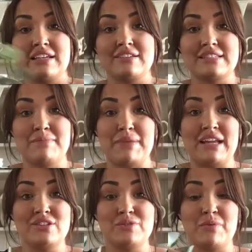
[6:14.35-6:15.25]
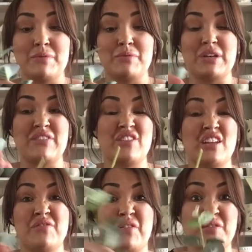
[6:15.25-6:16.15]
because they bend, you probably won't even
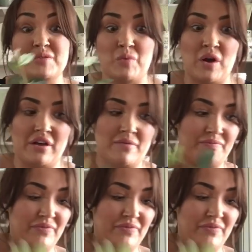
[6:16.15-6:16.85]
need florist wire.